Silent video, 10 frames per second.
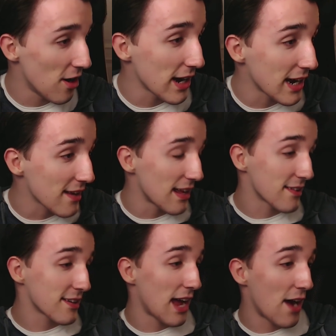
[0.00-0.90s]
Well, I guess that's
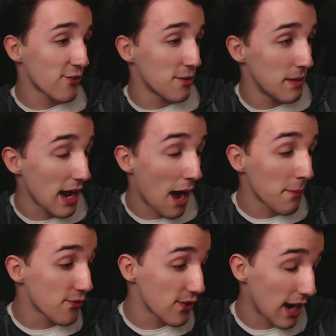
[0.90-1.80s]
gonna have to be it. I'm
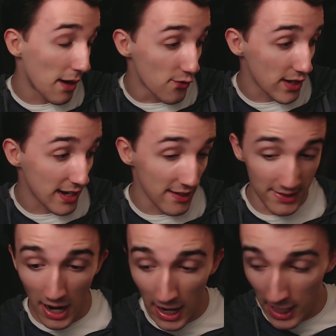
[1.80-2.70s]
free. I'm freaking
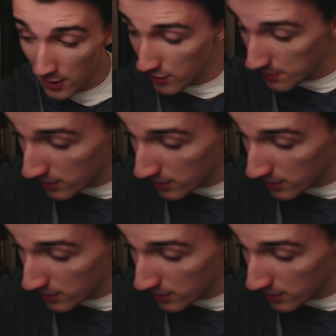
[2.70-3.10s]
dying from